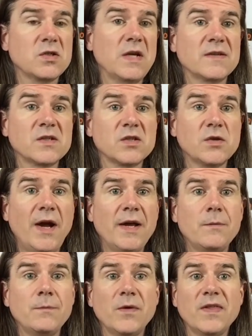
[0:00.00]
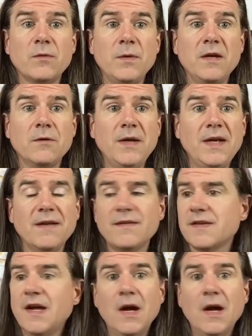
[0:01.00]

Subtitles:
us to try with 3 ingredients,